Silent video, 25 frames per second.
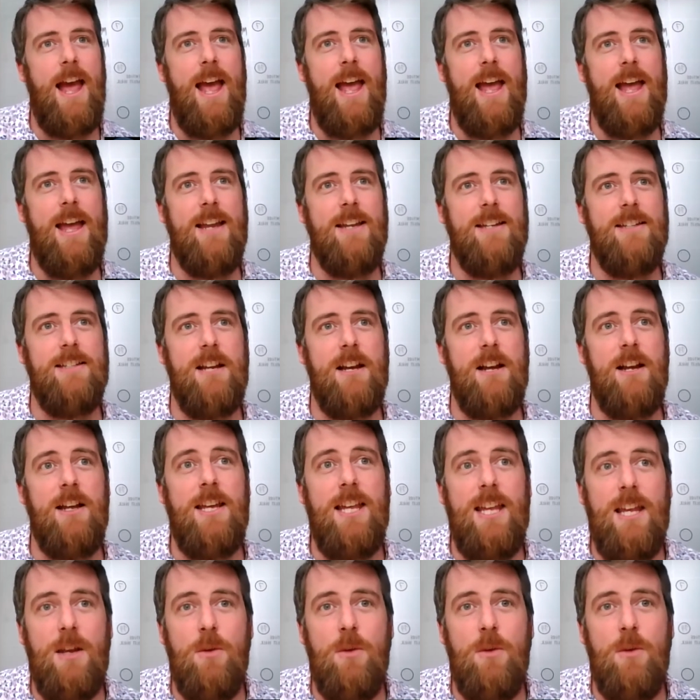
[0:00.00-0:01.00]
And
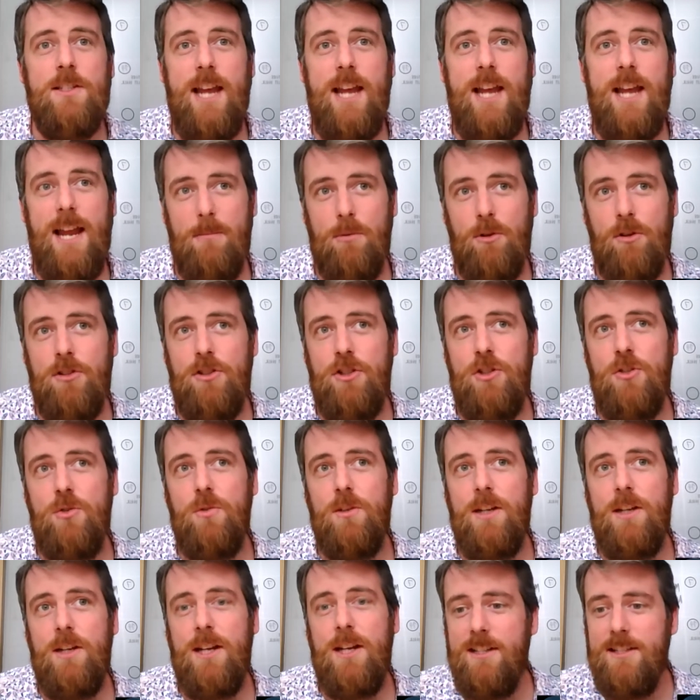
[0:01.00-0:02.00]
he was able
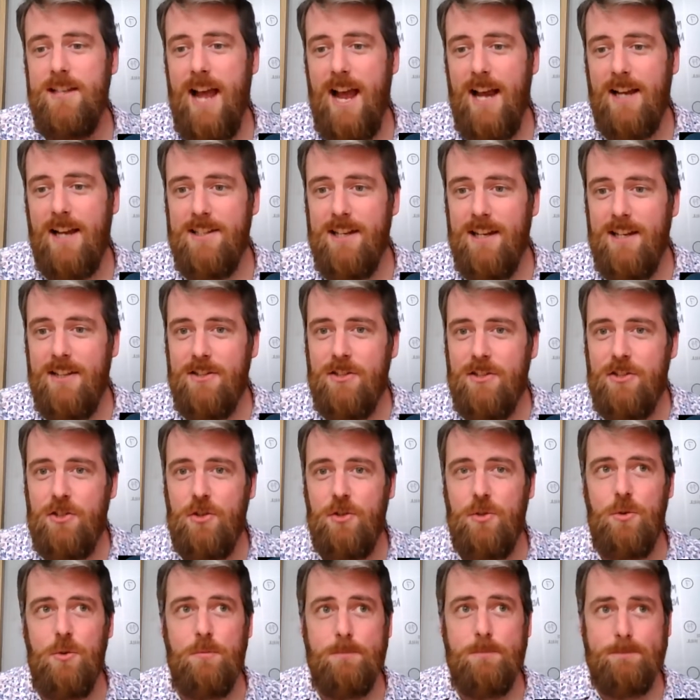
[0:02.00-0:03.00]
to give us access
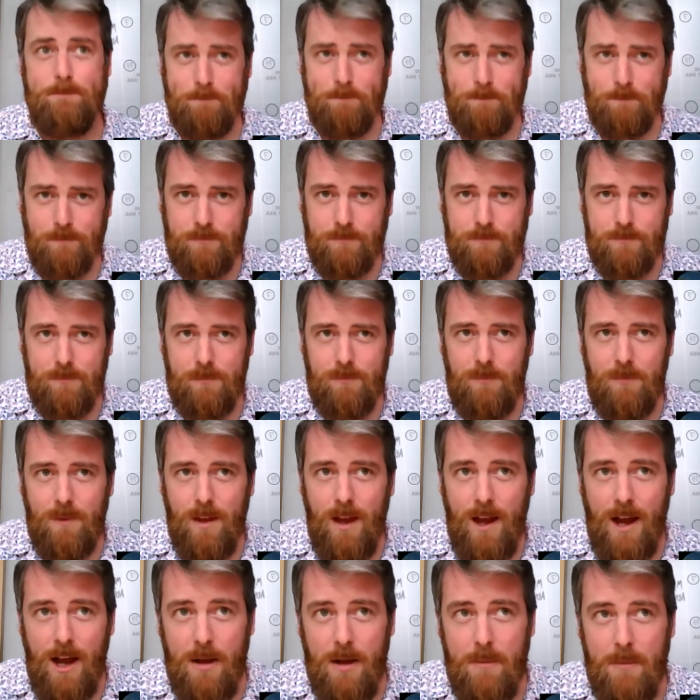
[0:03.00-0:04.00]
to
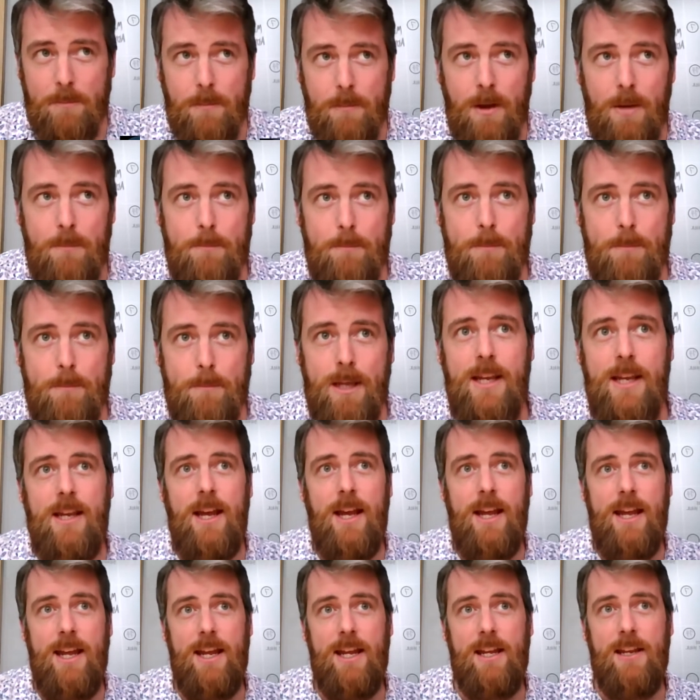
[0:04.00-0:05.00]

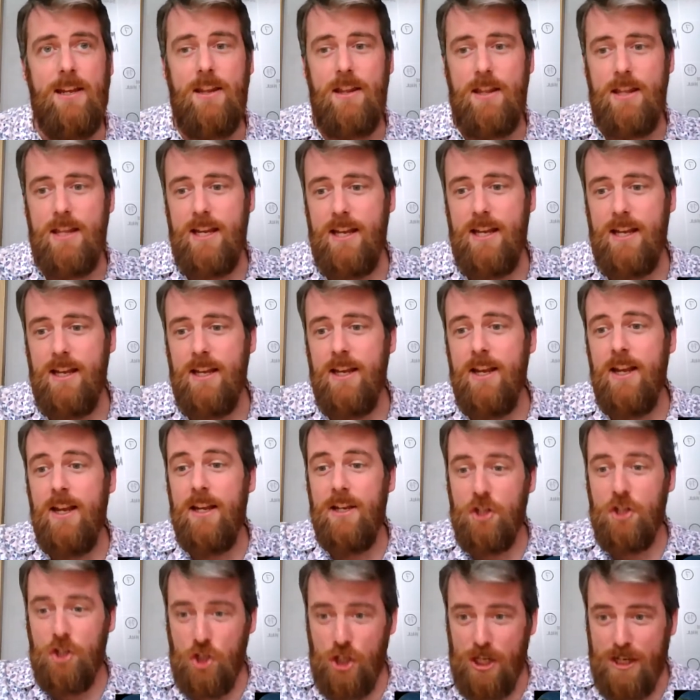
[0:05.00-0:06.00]
be in the
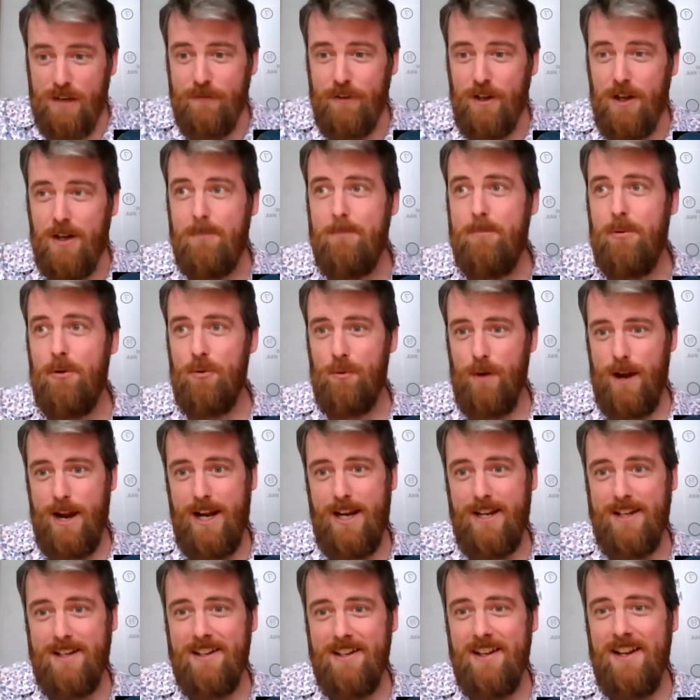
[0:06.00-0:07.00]
Chiva
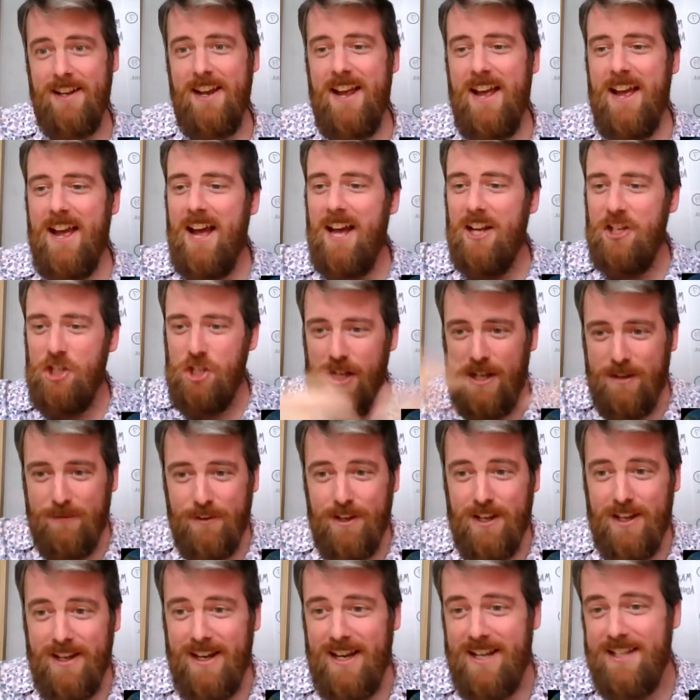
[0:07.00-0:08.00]
parade. A
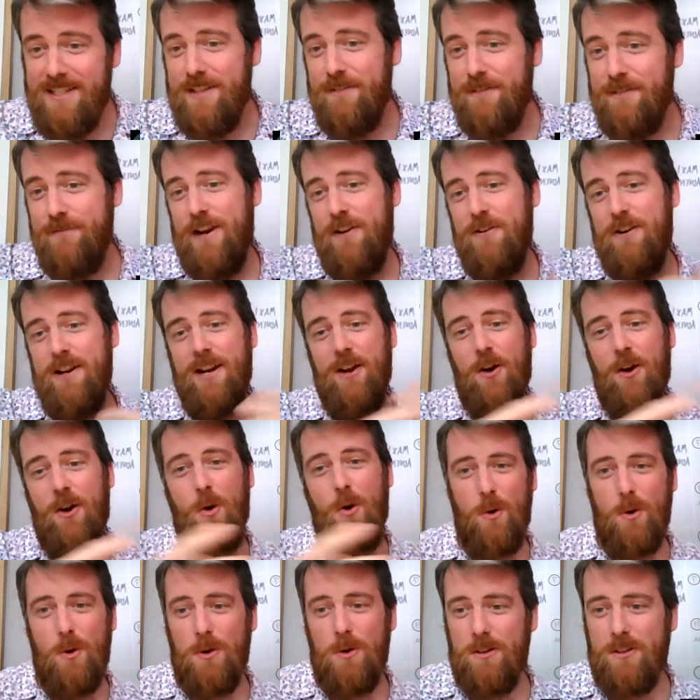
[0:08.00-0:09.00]
Chiva is a very
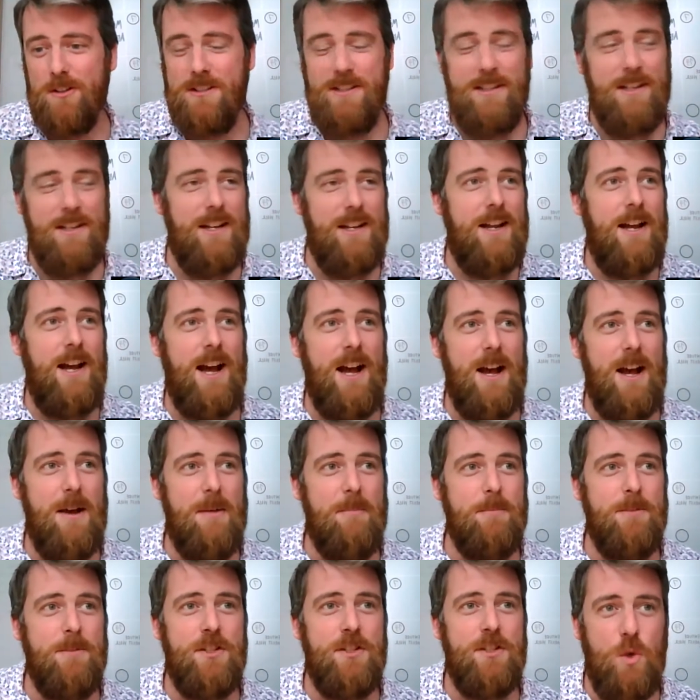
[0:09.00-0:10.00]
old
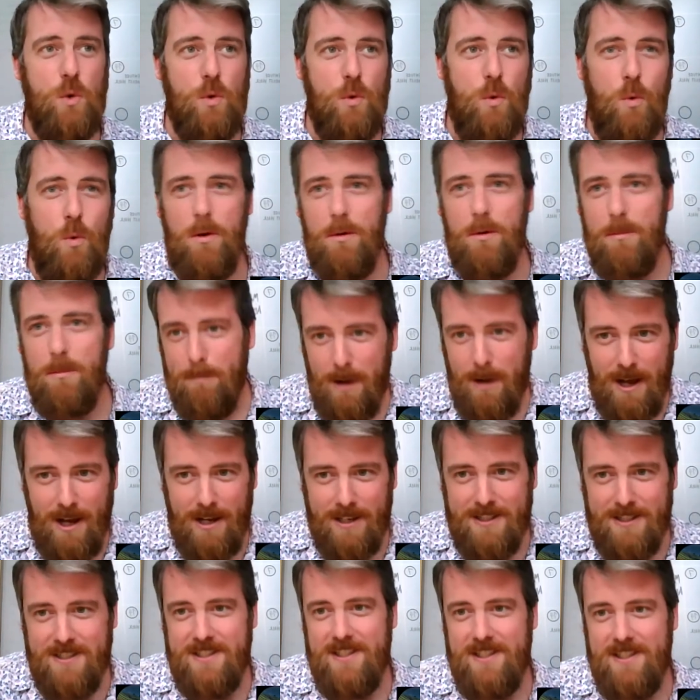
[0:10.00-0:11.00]
school
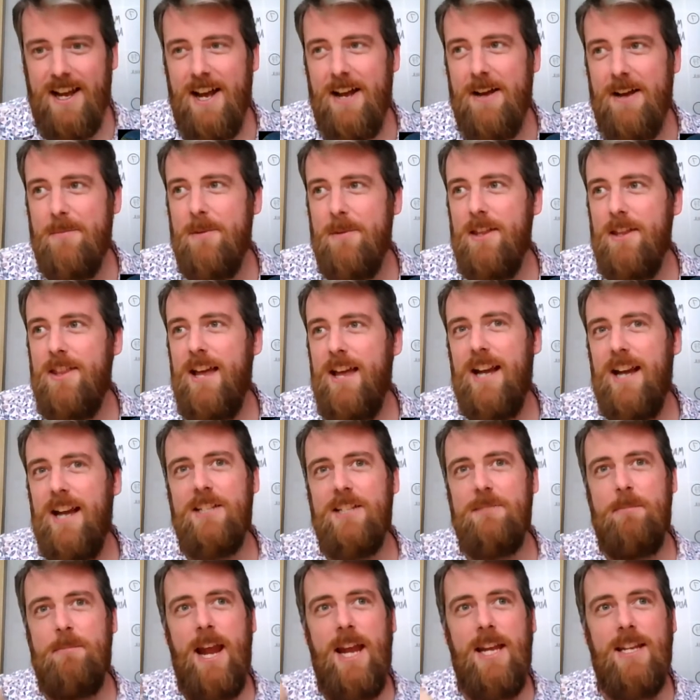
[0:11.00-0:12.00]
bus that
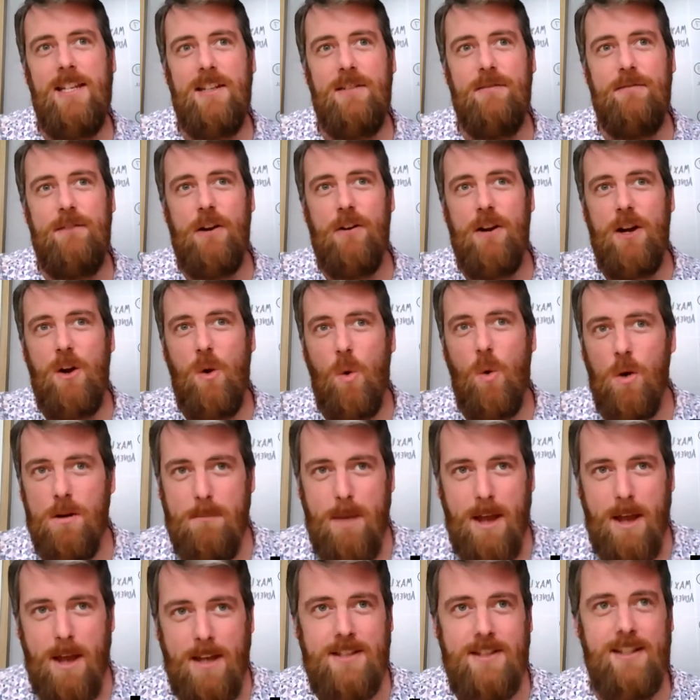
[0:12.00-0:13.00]
is painted very
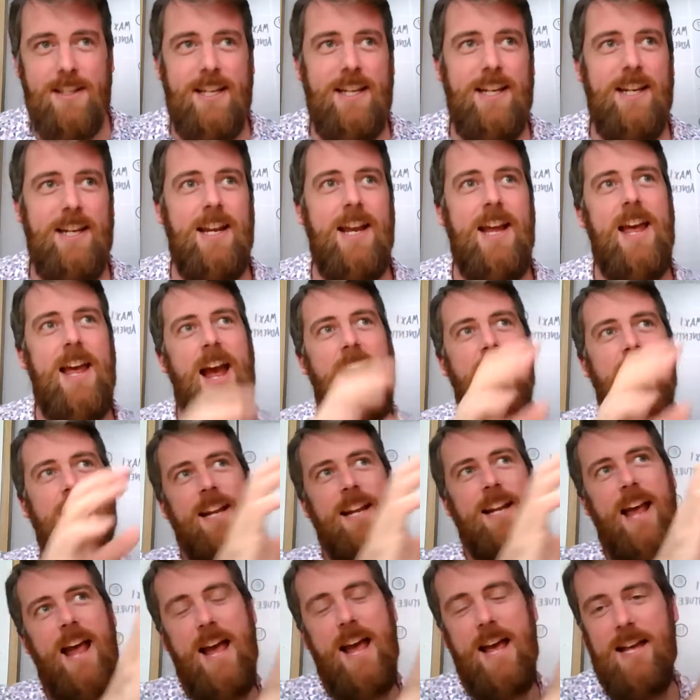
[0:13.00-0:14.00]
ornamentally,
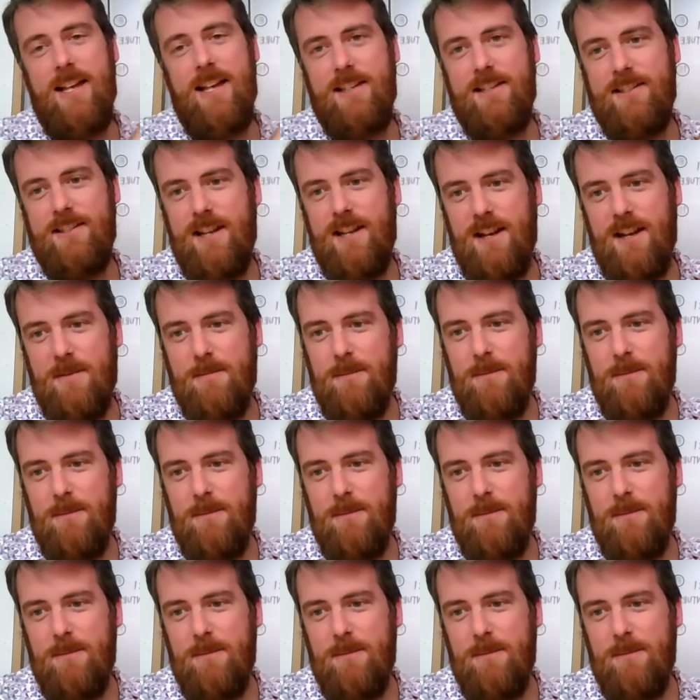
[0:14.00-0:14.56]
and it has